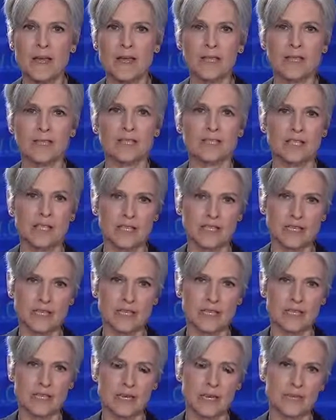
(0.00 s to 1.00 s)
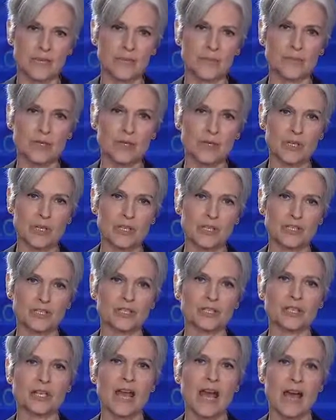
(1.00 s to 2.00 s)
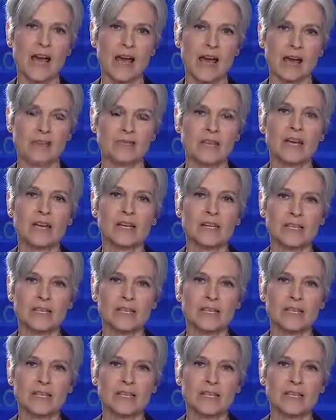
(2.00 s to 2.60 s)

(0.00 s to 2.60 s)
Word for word: In addition, communities should have